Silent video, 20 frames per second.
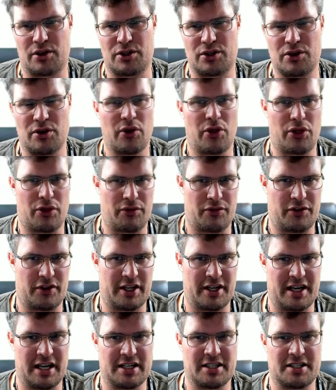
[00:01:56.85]

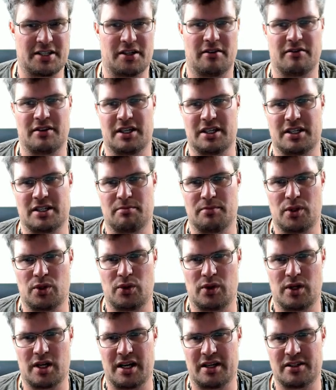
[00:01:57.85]
truthfulness of this
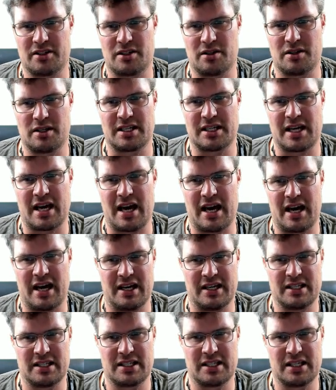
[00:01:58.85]
Boolean, so it
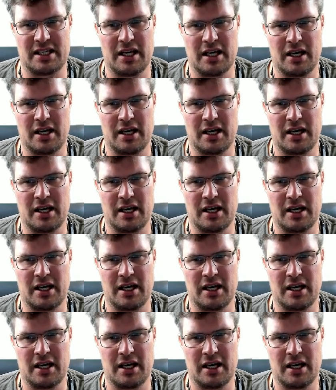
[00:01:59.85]
can't